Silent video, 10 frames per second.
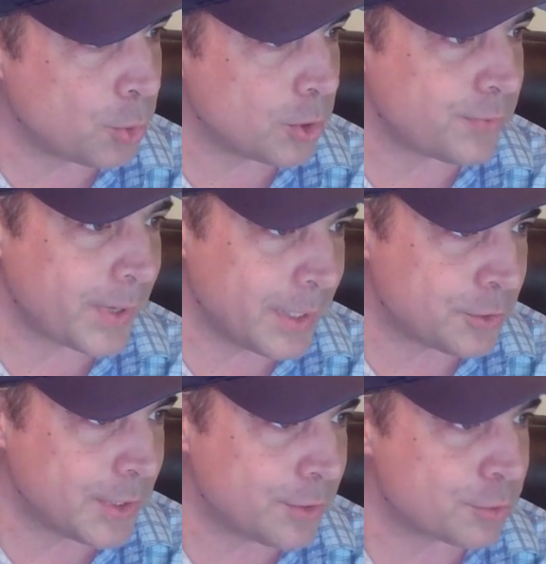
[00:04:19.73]

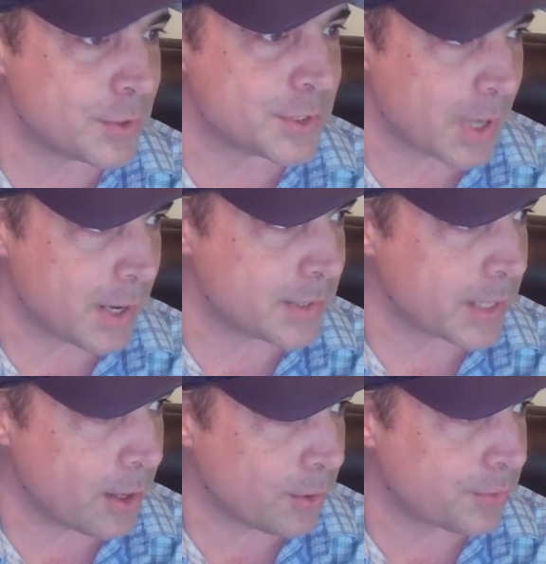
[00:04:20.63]
financial, industry, science,
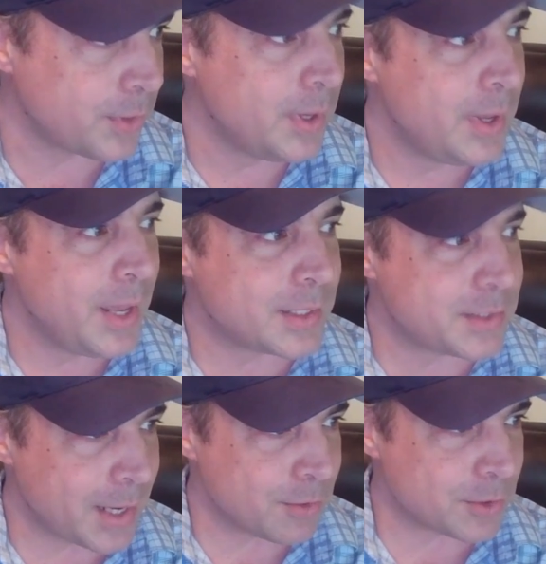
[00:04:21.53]
health,
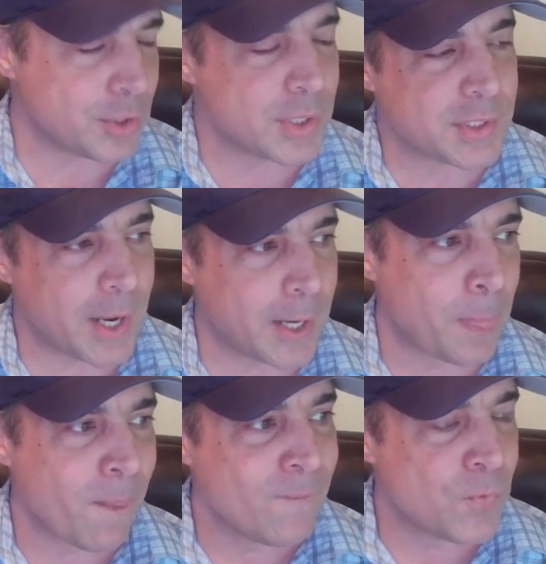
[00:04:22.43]
etc. So he's saying
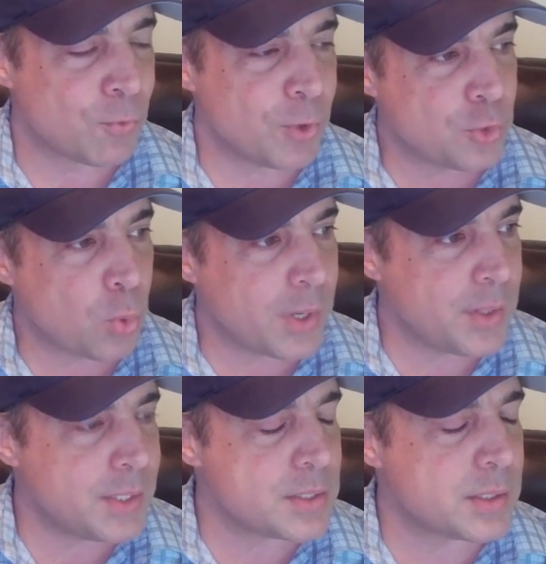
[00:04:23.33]
for each one of
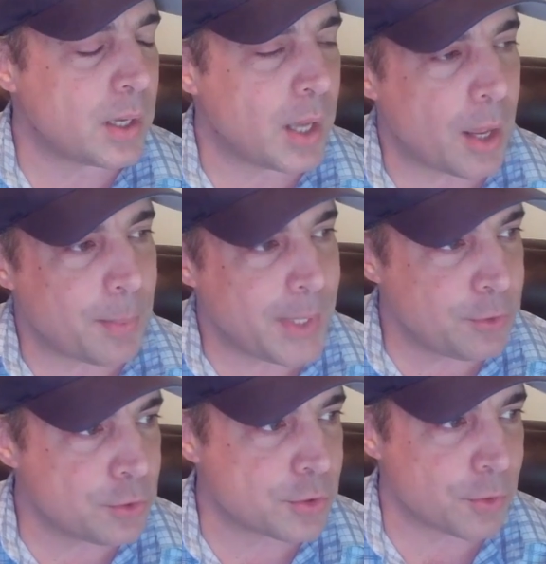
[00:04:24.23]
these
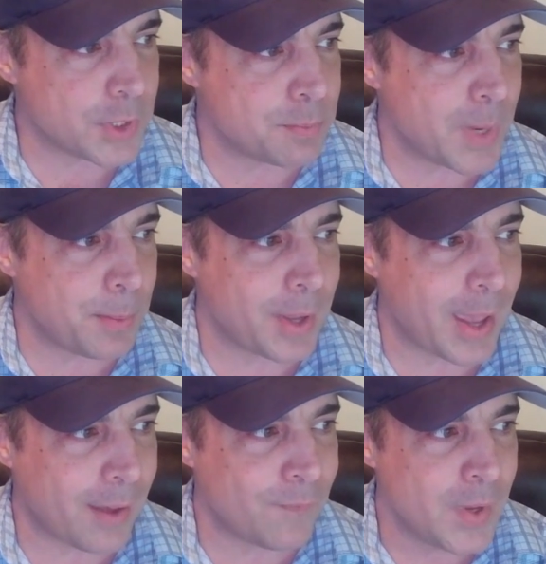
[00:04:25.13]
industries, maybe
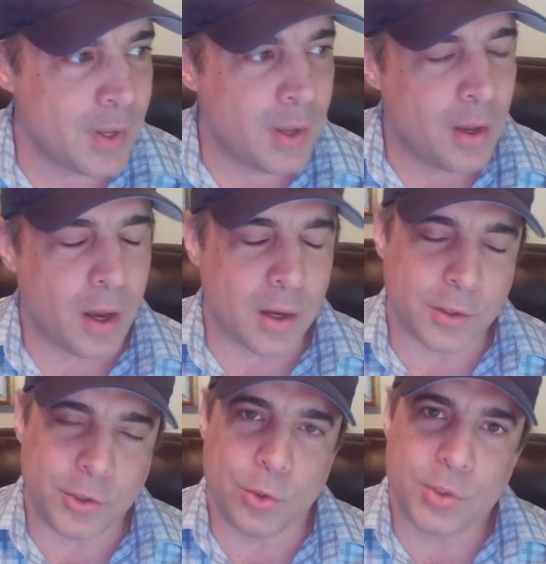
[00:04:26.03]
have a
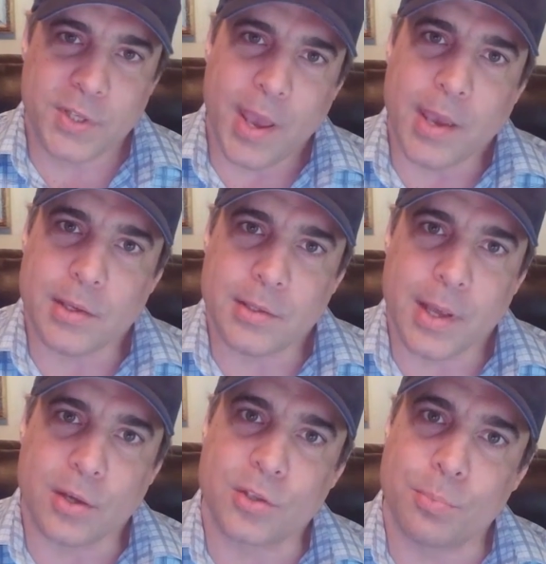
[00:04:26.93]
use case
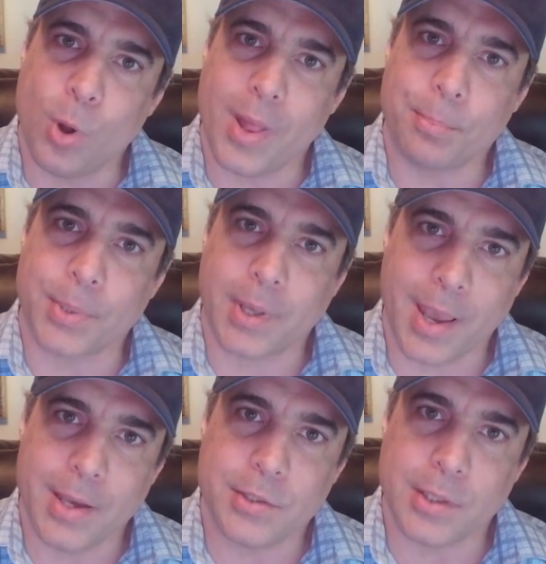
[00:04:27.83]
and a small
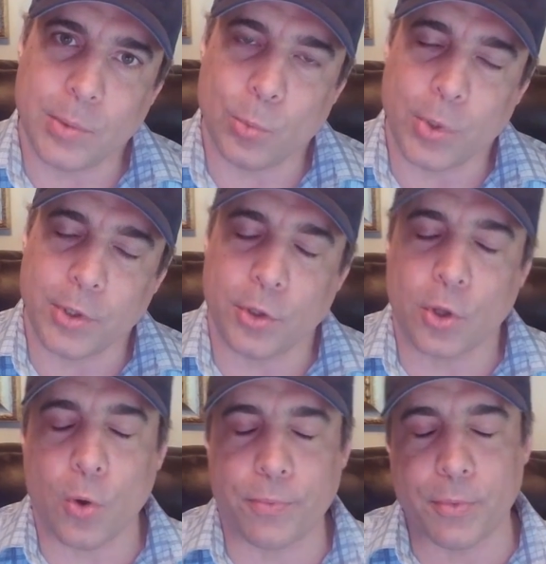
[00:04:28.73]
application where you'll
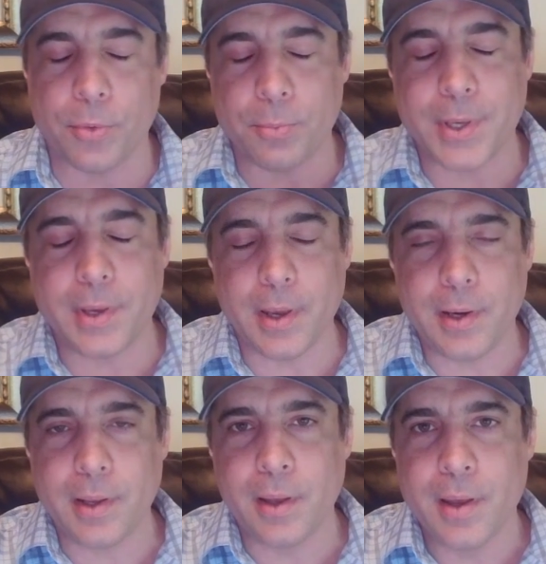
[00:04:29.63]
go from the
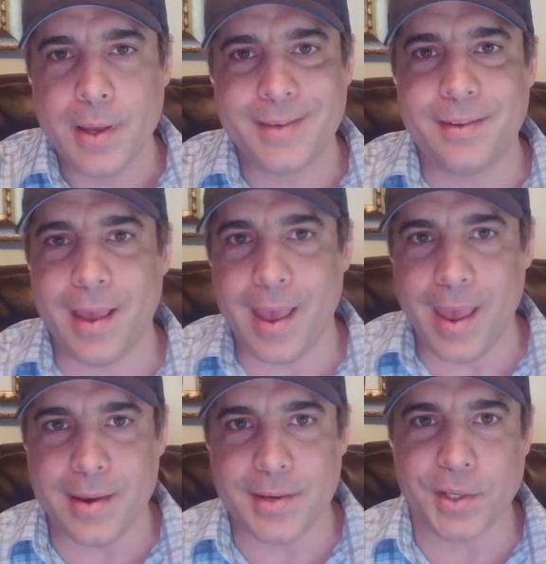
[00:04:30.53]
beginning to
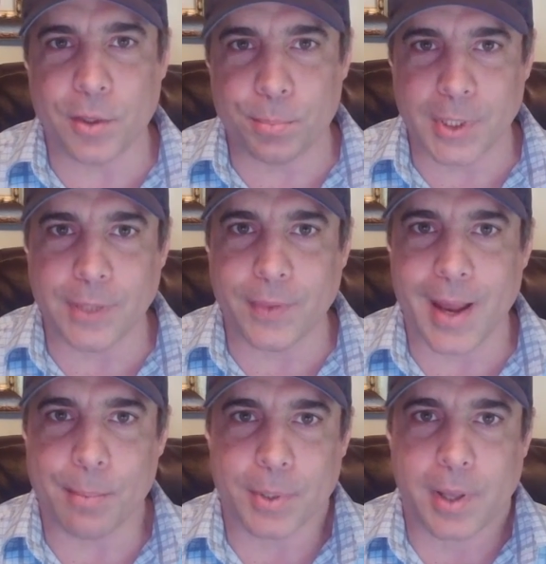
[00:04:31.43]
end and complete that
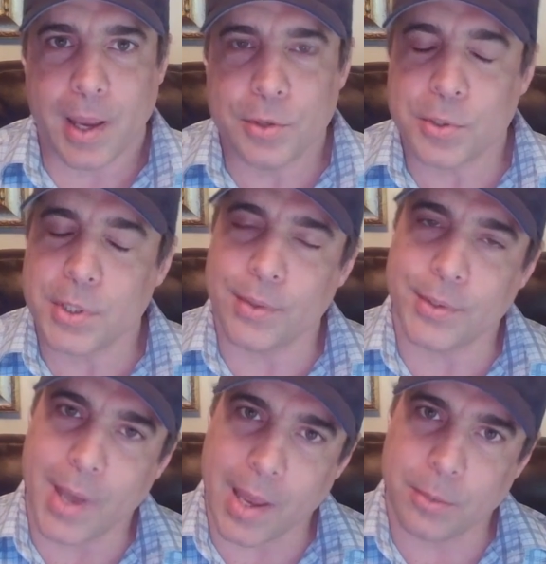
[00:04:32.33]
application, and the
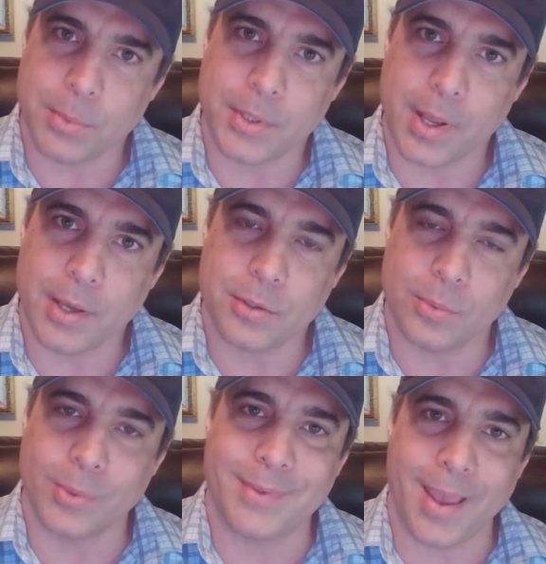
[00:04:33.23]
documentation
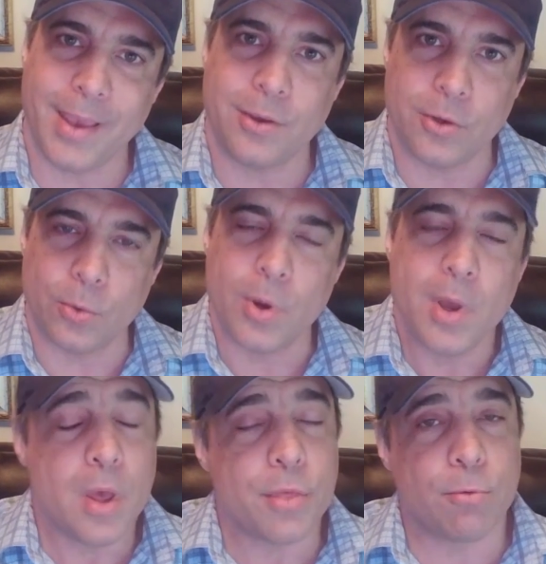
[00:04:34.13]
will take you
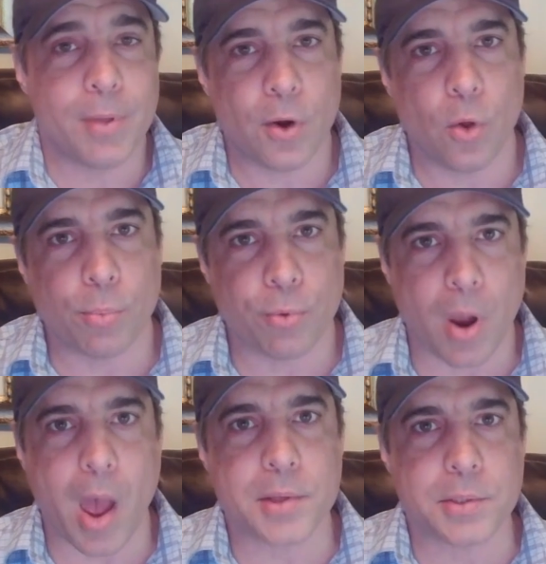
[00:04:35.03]
through that whole
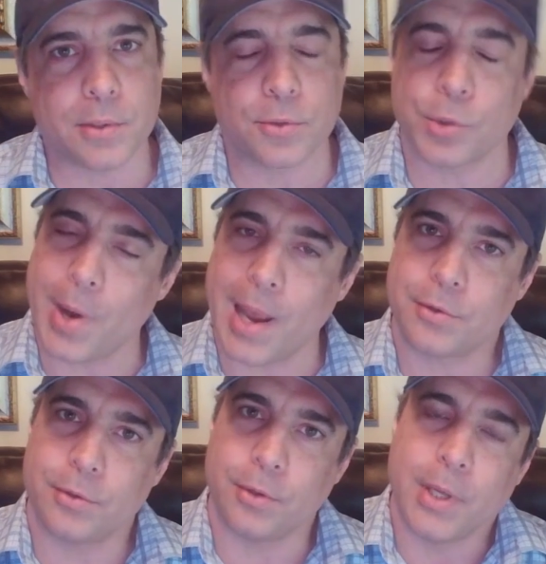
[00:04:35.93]
process. So you're
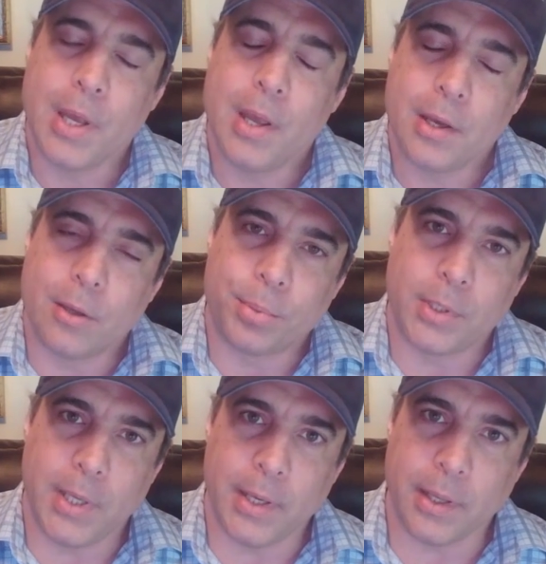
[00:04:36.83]
actually
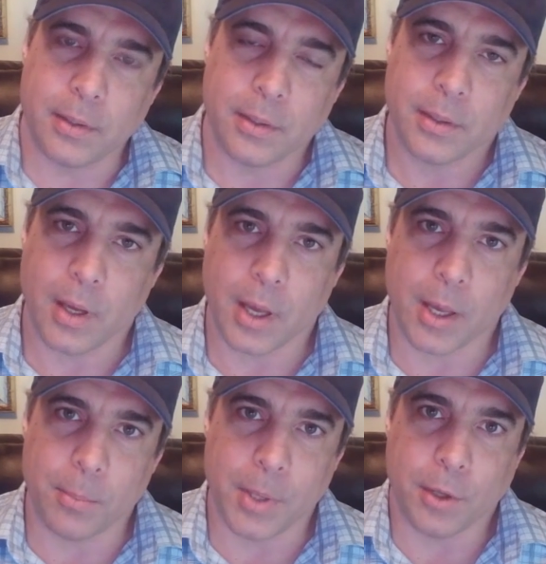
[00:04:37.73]
completing
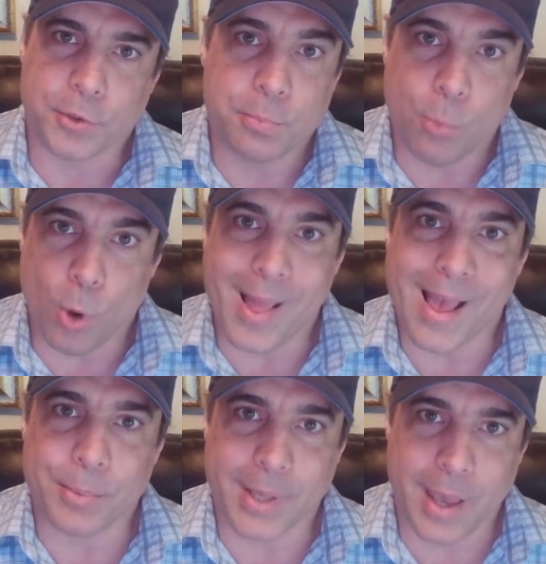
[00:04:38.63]
a small
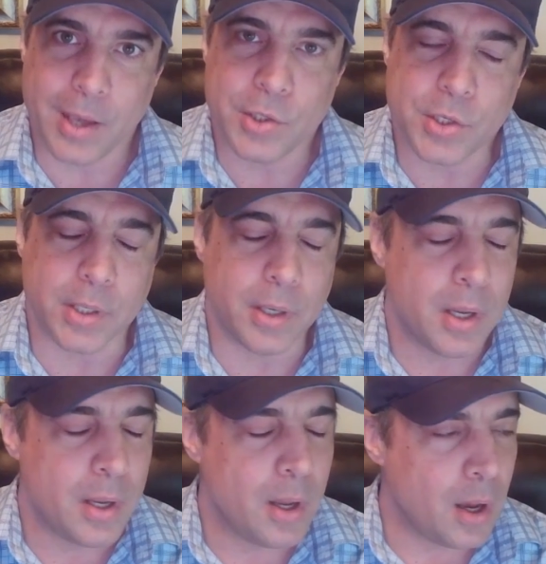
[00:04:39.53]
application
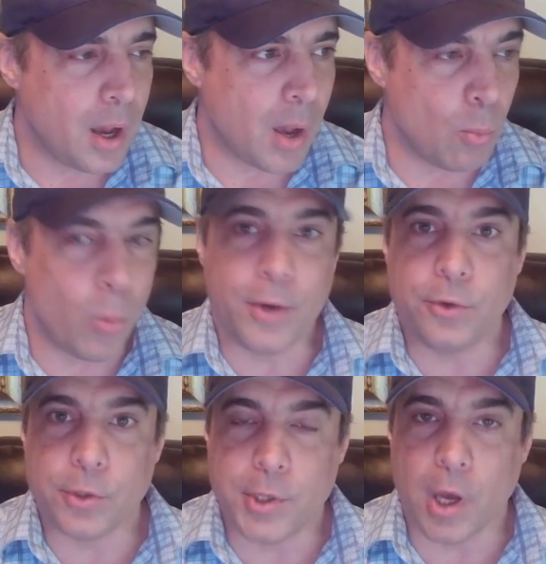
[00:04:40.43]
when
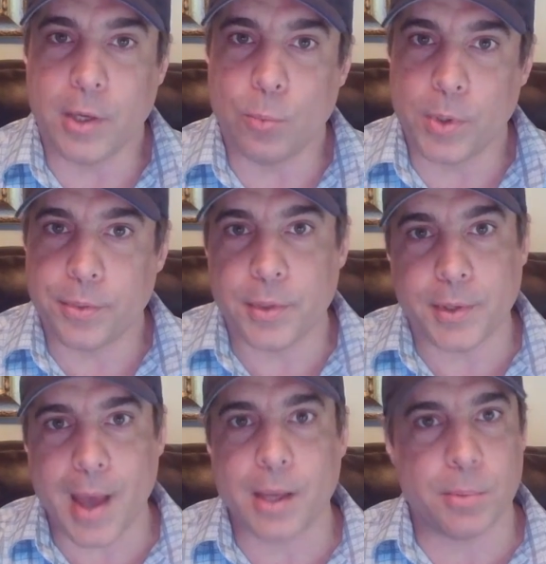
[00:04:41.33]
you're done with the
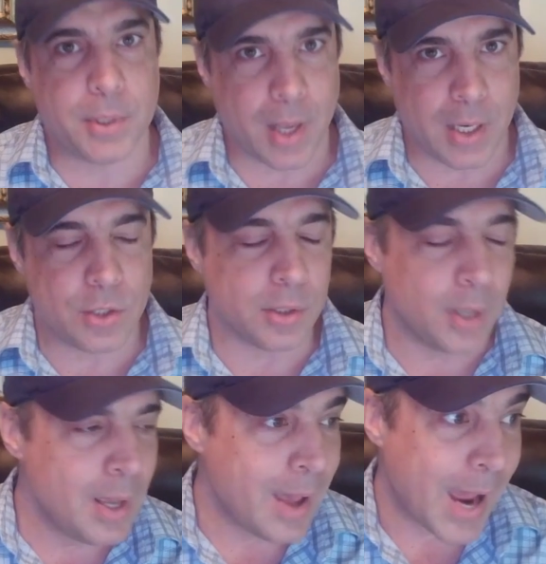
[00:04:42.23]
documentation.
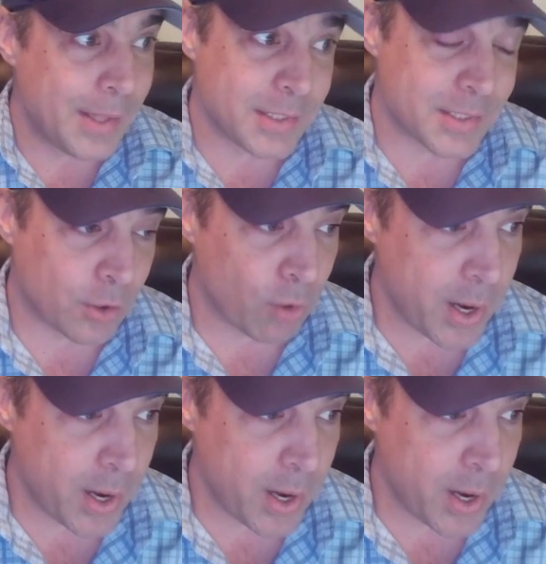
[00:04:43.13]
I think this is a great